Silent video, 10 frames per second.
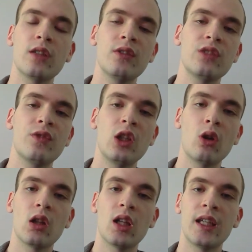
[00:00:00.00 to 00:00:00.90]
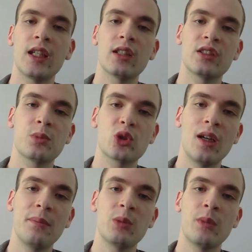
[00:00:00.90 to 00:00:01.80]
give this video a like, and
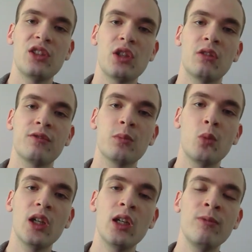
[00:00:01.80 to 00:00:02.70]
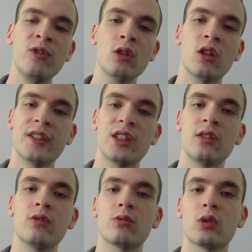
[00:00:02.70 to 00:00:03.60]
subscribe to my channel for more helpful
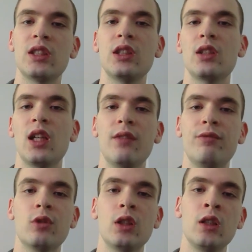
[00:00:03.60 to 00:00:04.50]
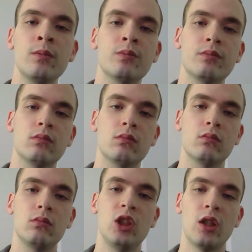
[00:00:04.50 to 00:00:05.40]
content released every
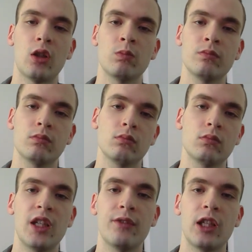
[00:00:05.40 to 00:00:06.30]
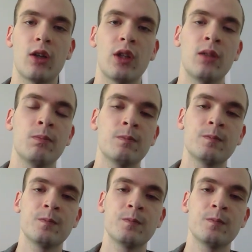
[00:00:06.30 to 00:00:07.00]
now and then.